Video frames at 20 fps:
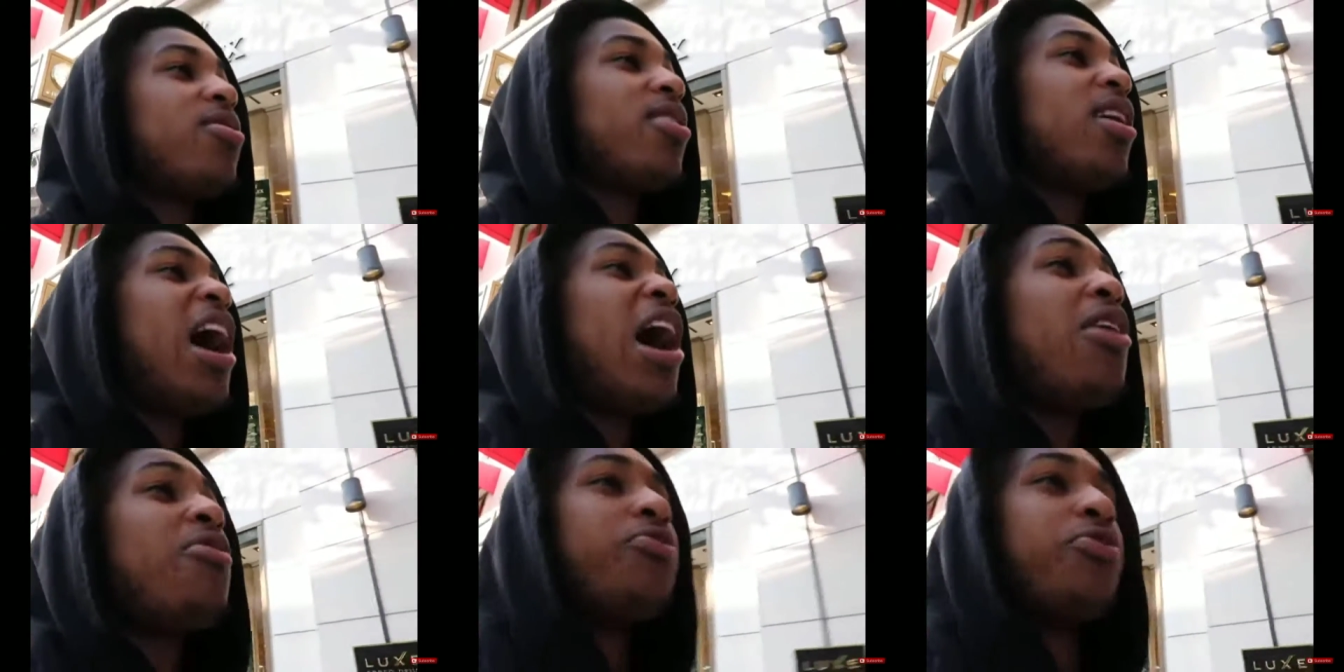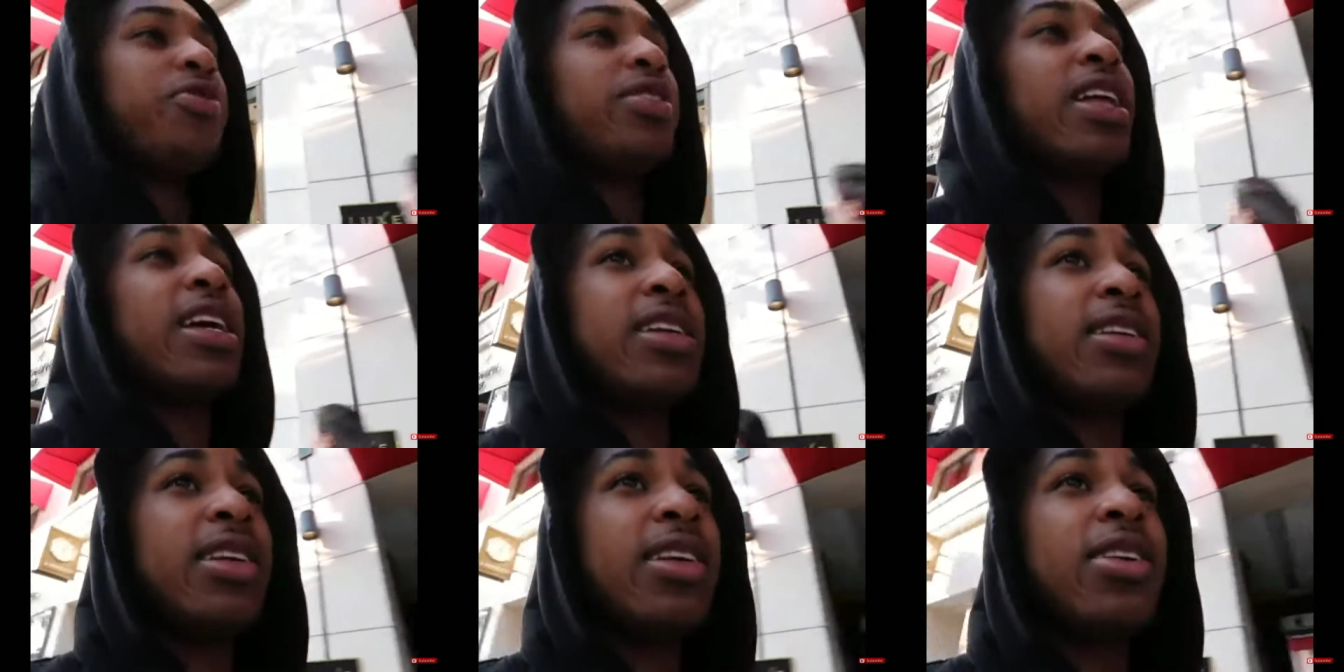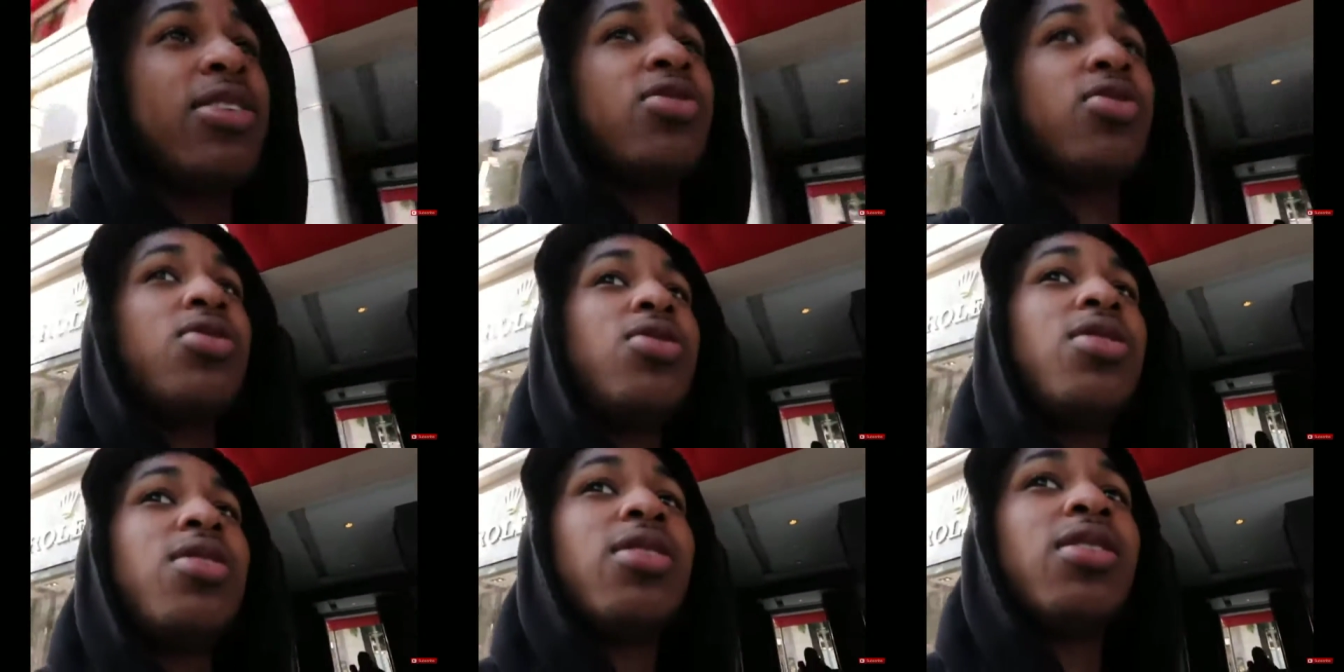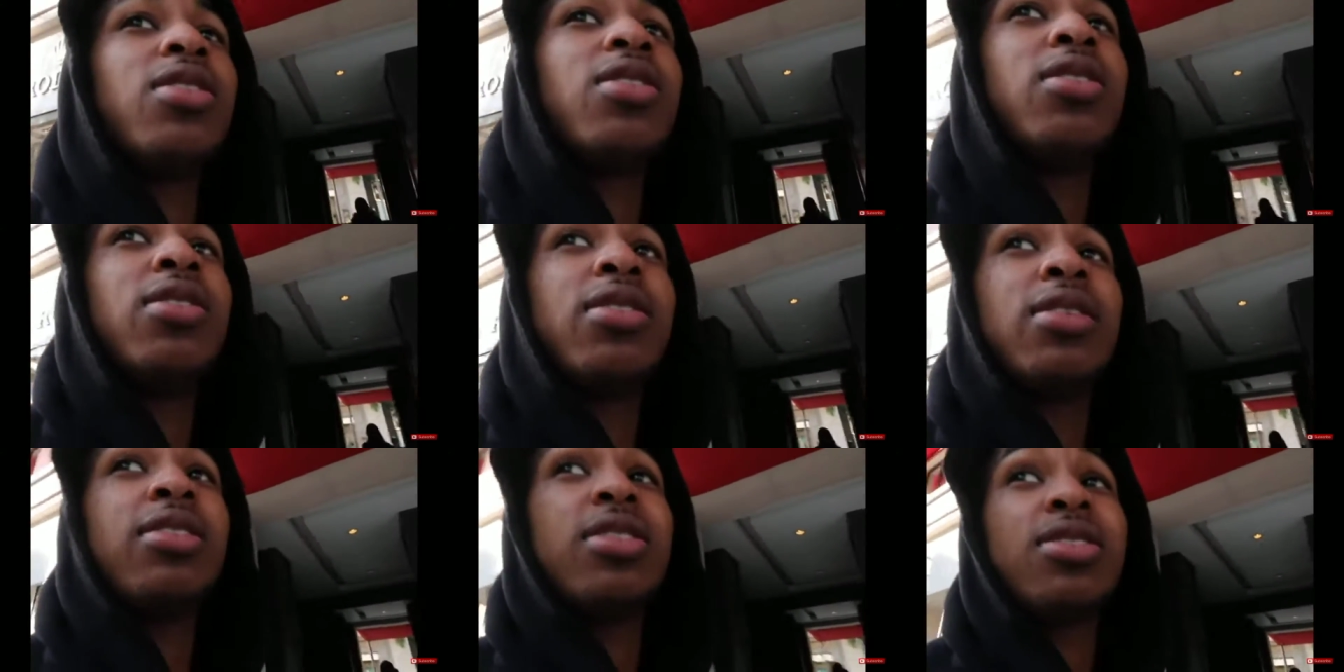no, I don't feel like that at all.
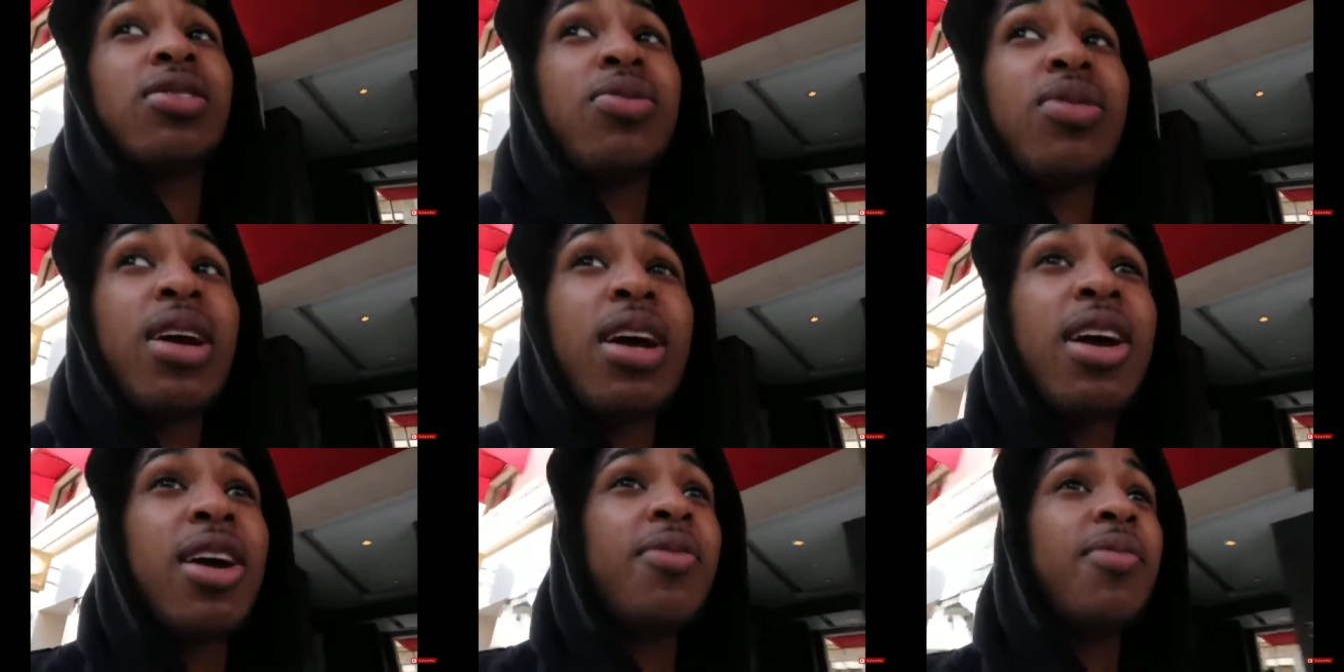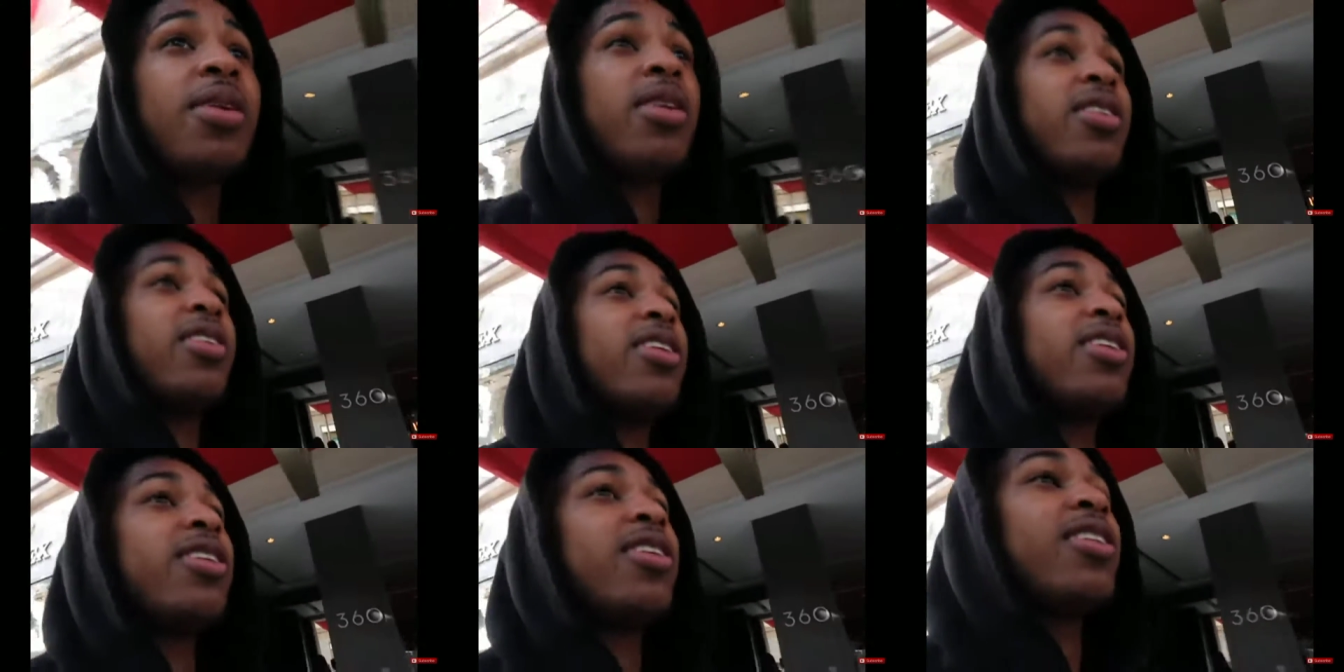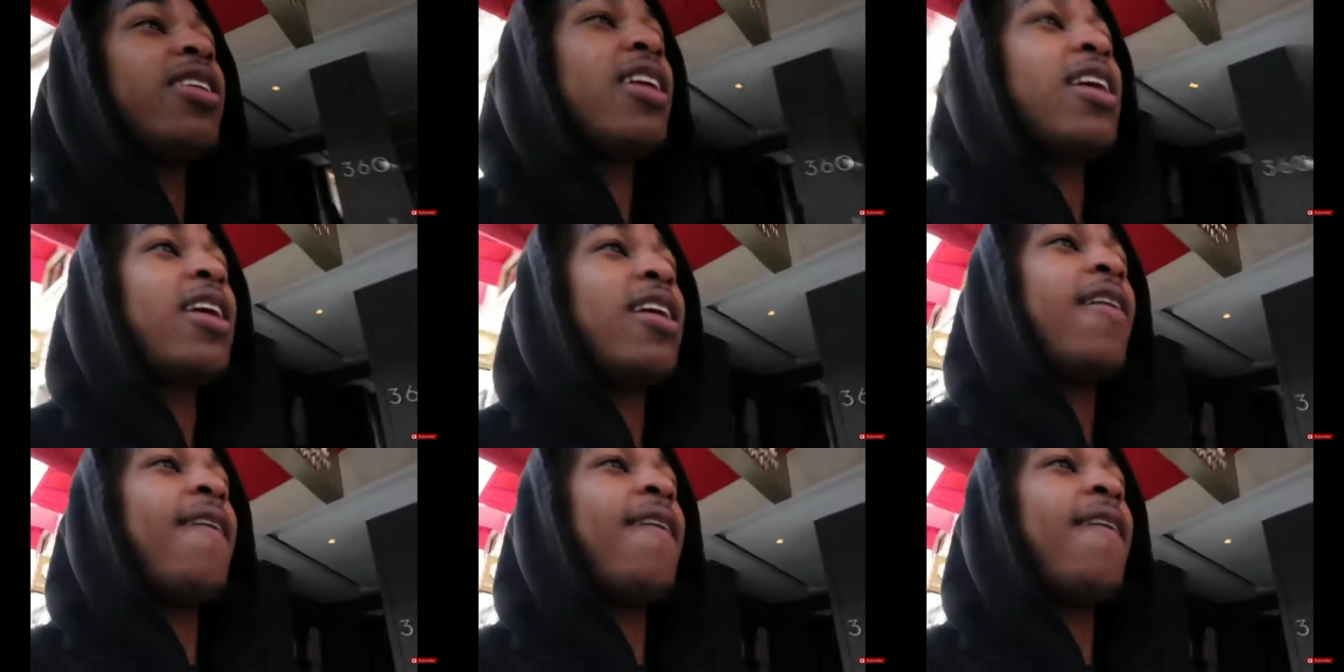So when I come out here